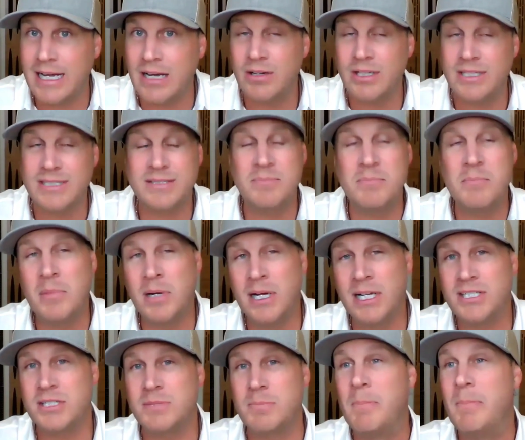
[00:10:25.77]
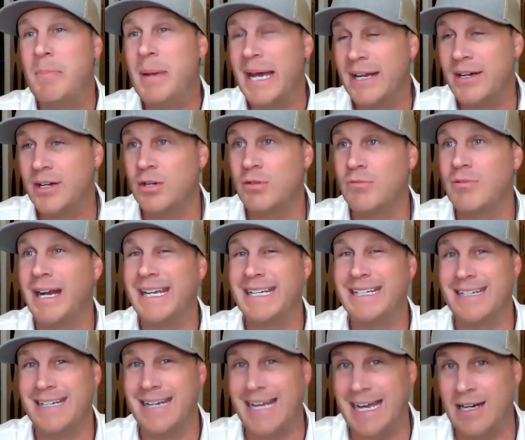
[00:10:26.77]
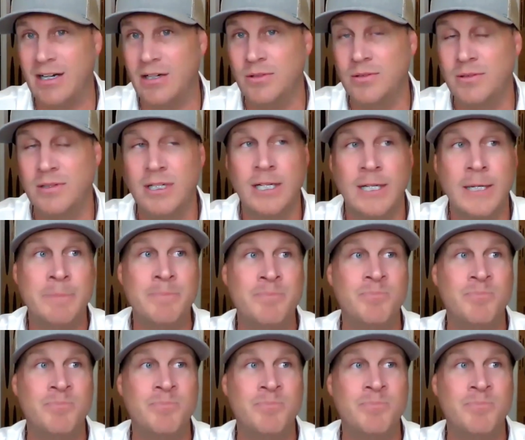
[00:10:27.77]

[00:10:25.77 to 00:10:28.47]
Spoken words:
out is much better right now